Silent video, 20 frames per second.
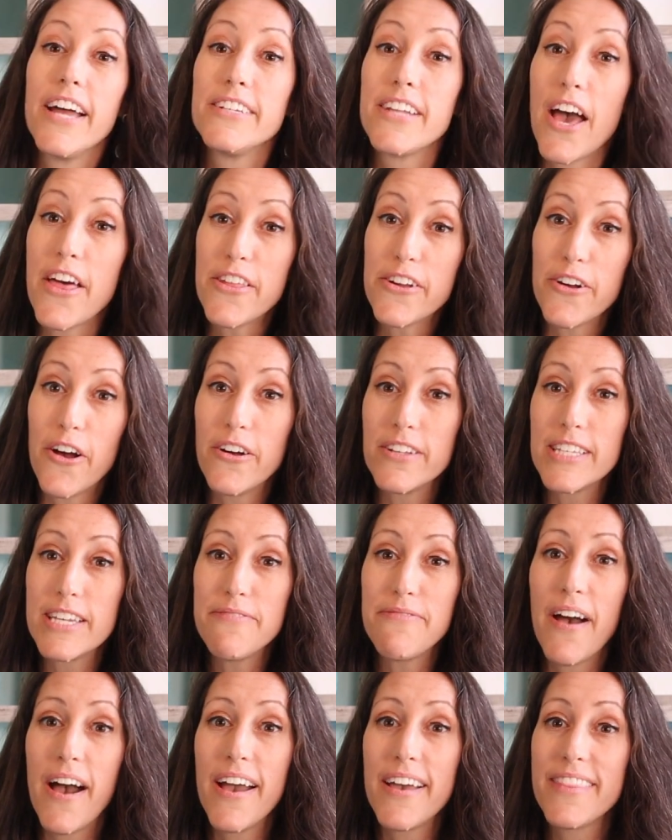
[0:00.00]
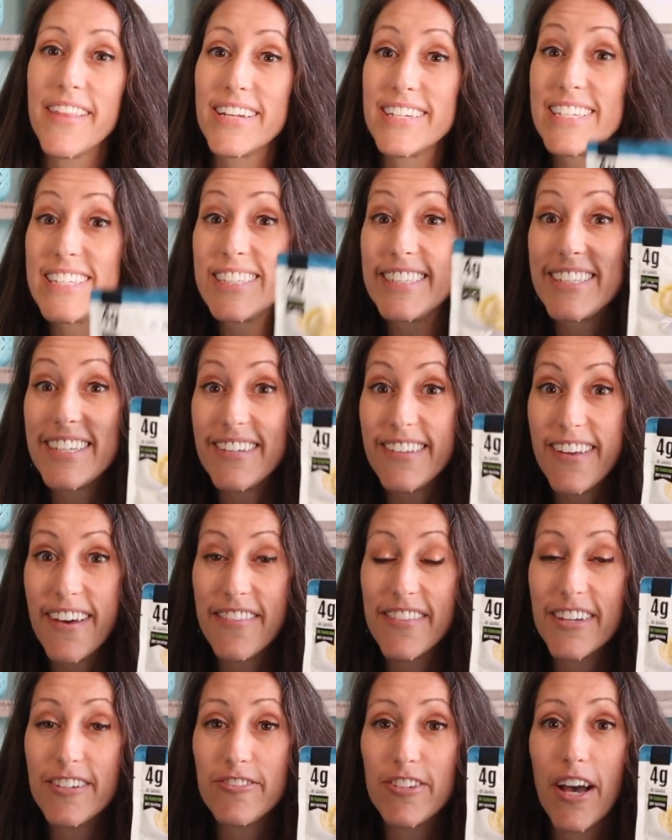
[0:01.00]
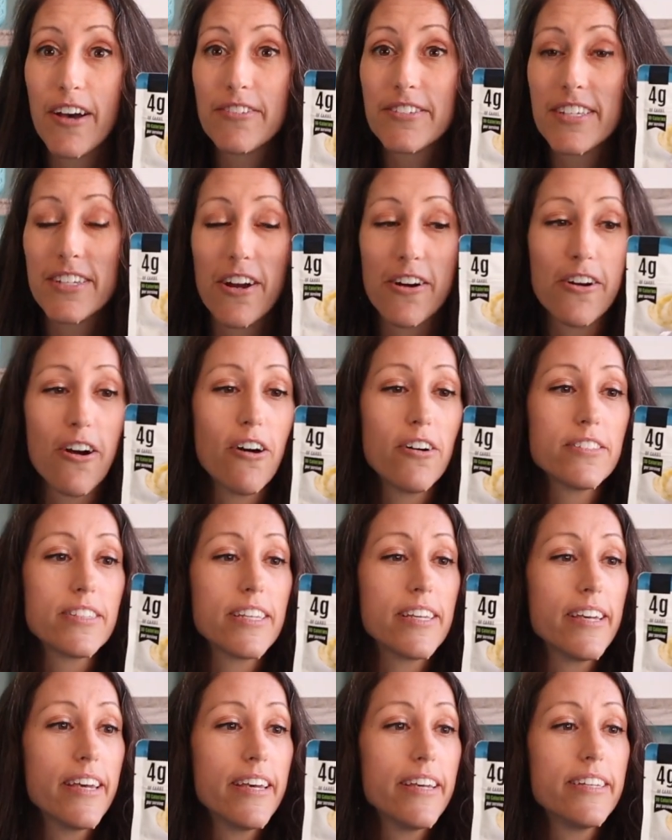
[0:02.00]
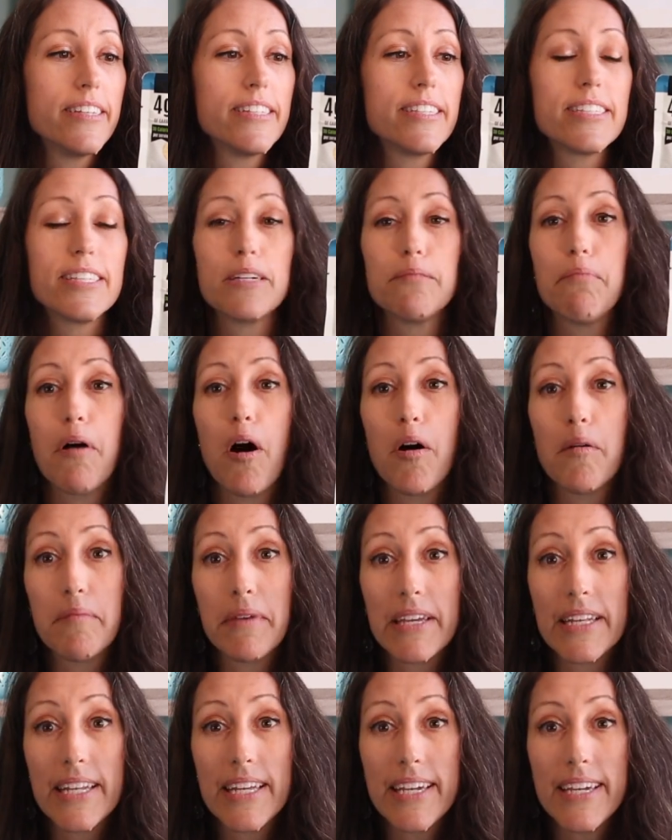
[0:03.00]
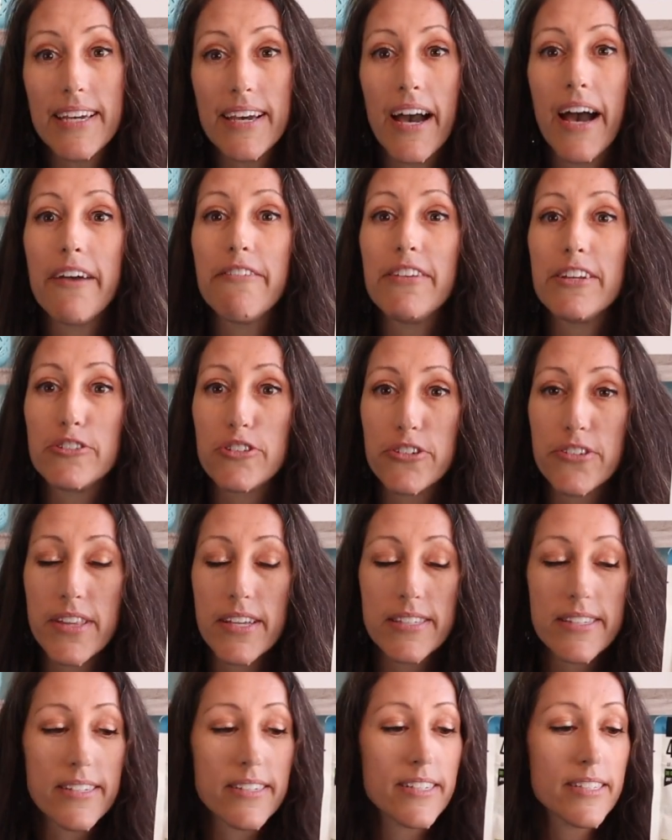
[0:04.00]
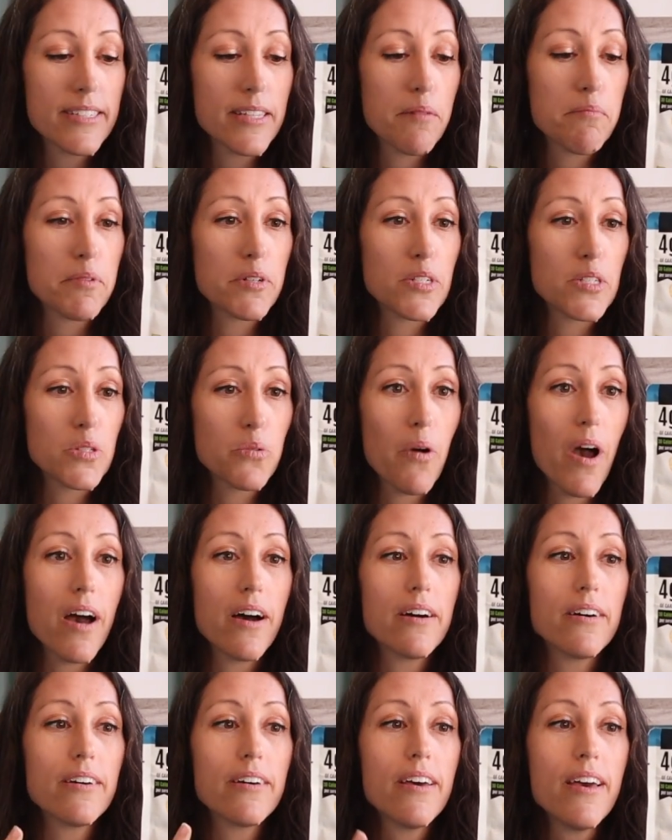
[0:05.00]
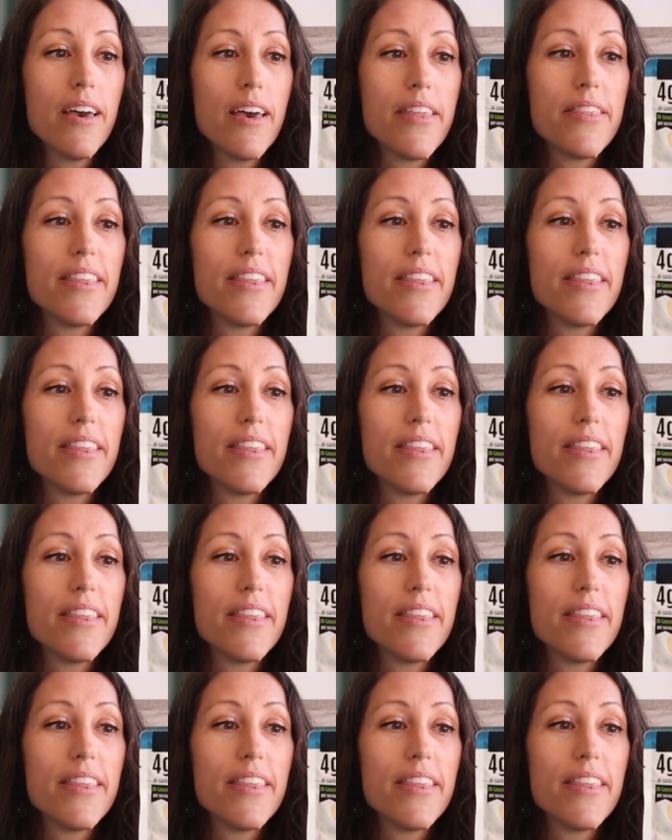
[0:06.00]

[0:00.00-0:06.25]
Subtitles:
Another Aldi find that is still on the shelves at our Aldi is the palmini. I featured this in December as well.